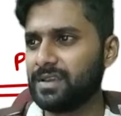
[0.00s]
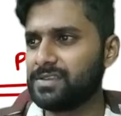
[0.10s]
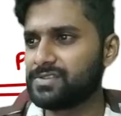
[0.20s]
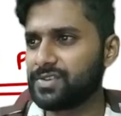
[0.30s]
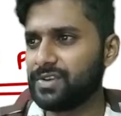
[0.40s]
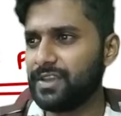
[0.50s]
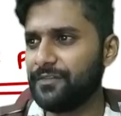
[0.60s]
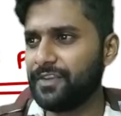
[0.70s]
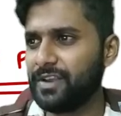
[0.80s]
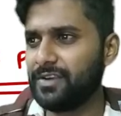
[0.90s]
So
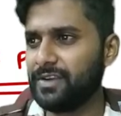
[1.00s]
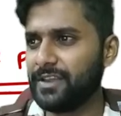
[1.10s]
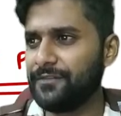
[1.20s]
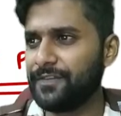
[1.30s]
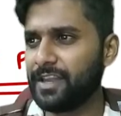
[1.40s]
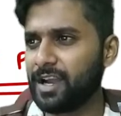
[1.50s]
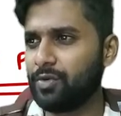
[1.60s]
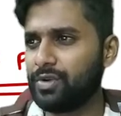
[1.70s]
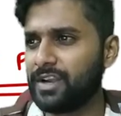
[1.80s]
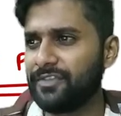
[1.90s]
if we
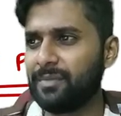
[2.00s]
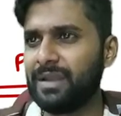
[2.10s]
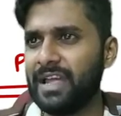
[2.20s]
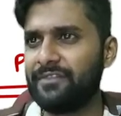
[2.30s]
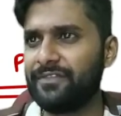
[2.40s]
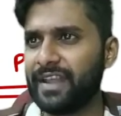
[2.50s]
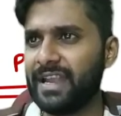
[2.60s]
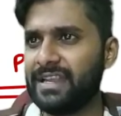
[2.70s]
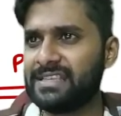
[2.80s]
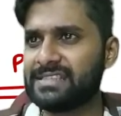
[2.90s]
counted from left
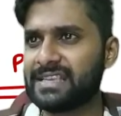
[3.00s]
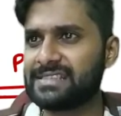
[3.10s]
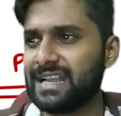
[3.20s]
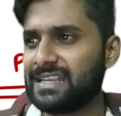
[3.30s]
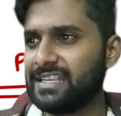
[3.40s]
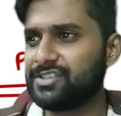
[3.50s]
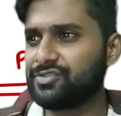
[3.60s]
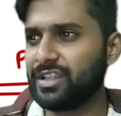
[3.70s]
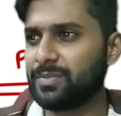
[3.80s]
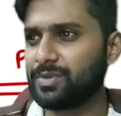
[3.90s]
end is exactly
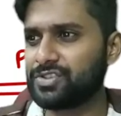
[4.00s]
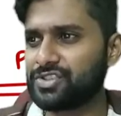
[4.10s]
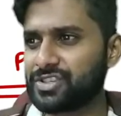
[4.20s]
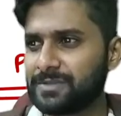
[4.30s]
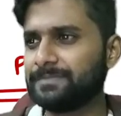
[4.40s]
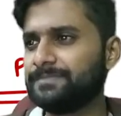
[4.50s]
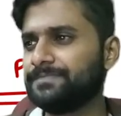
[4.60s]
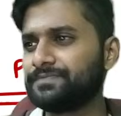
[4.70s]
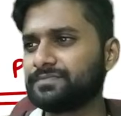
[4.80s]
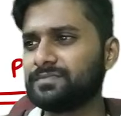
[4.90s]
12th position.
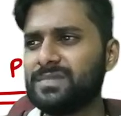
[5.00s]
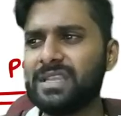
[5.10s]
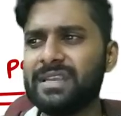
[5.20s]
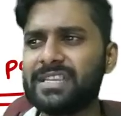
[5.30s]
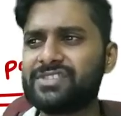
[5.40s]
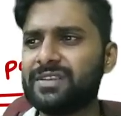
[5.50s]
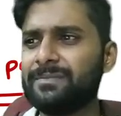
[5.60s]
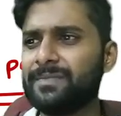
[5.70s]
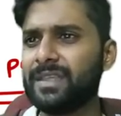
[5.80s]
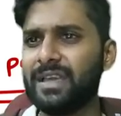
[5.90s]
Next
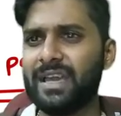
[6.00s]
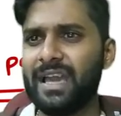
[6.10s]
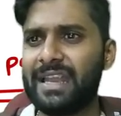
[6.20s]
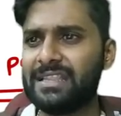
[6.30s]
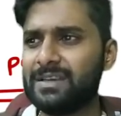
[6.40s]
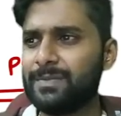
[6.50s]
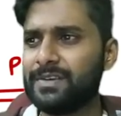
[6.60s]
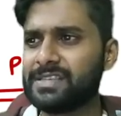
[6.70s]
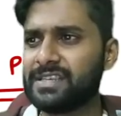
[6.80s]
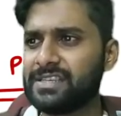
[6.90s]
one. Another
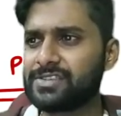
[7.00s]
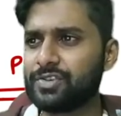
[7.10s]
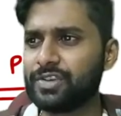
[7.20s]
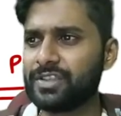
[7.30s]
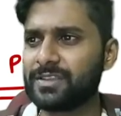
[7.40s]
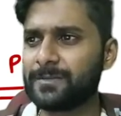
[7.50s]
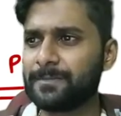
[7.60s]
person is Rohit.